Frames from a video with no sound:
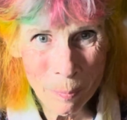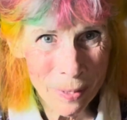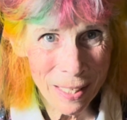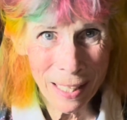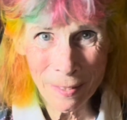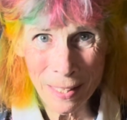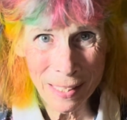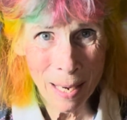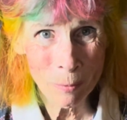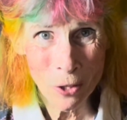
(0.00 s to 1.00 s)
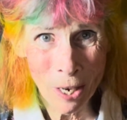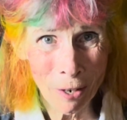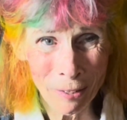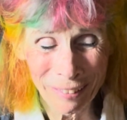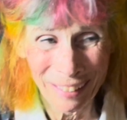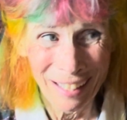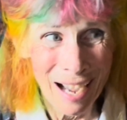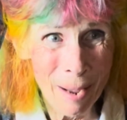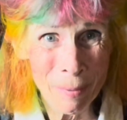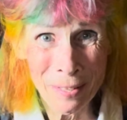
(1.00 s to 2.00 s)
sitting in the same chair.
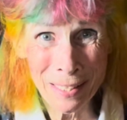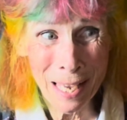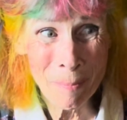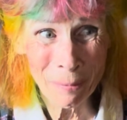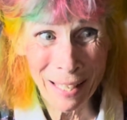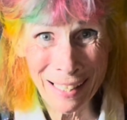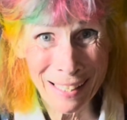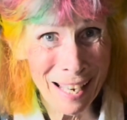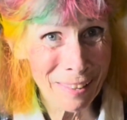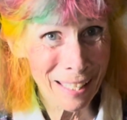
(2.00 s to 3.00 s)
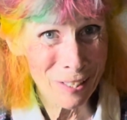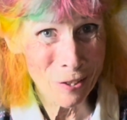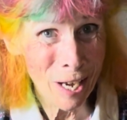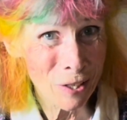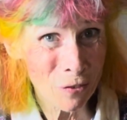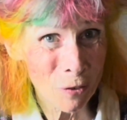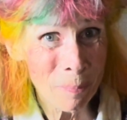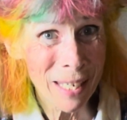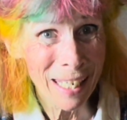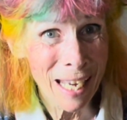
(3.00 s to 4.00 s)
I'm in the same place. Nothing has changed for
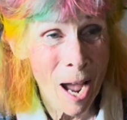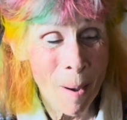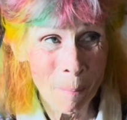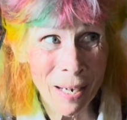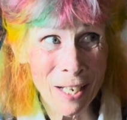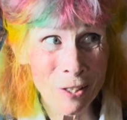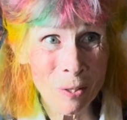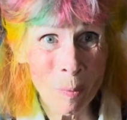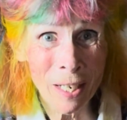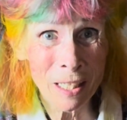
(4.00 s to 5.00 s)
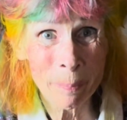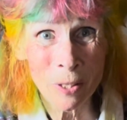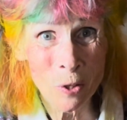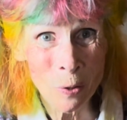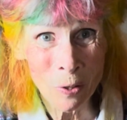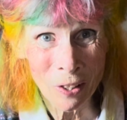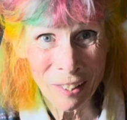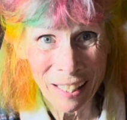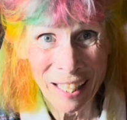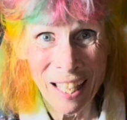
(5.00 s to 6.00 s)
me, but I just wanted to be sure
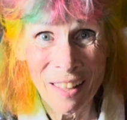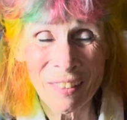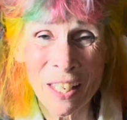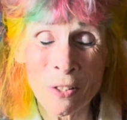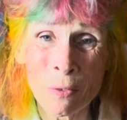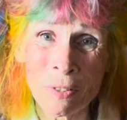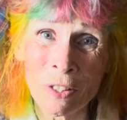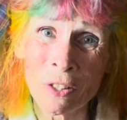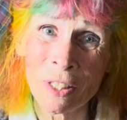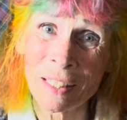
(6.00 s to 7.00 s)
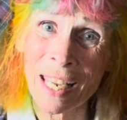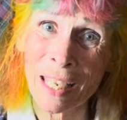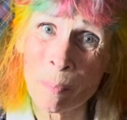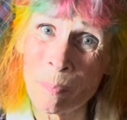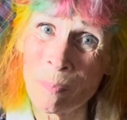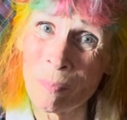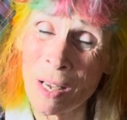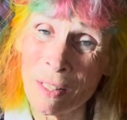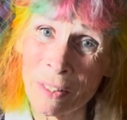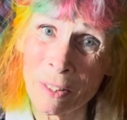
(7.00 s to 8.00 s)
that you could take
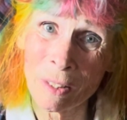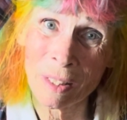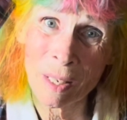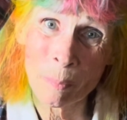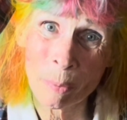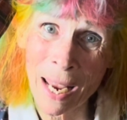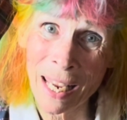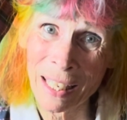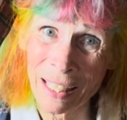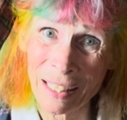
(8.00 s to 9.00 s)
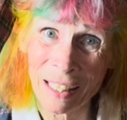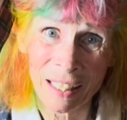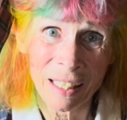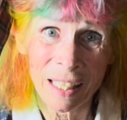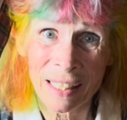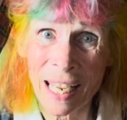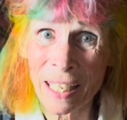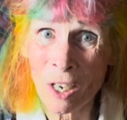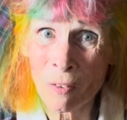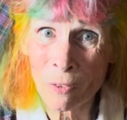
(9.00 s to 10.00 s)
a little break and take
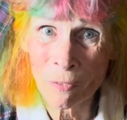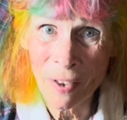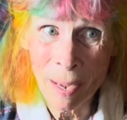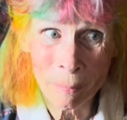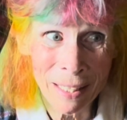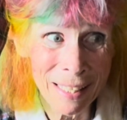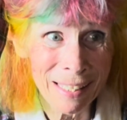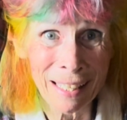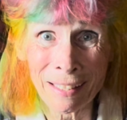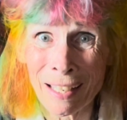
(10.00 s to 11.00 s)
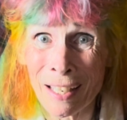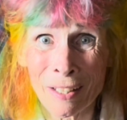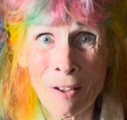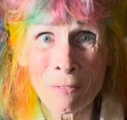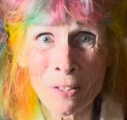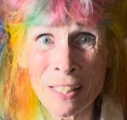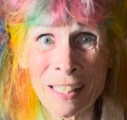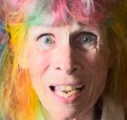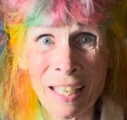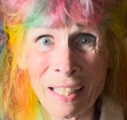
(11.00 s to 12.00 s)
care of your families and not feel
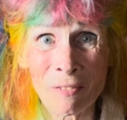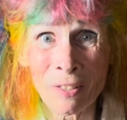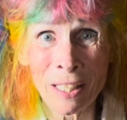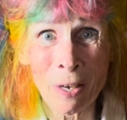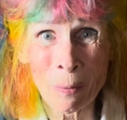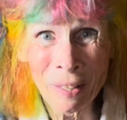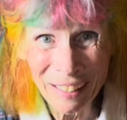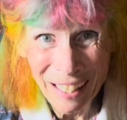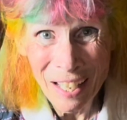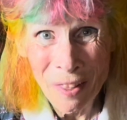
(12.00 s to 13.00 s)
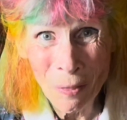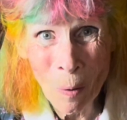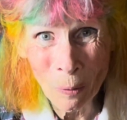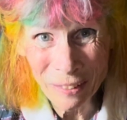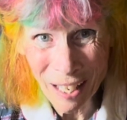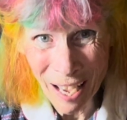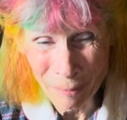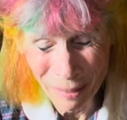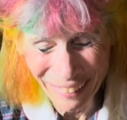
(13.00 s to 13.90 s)
stuck in a video the whole time.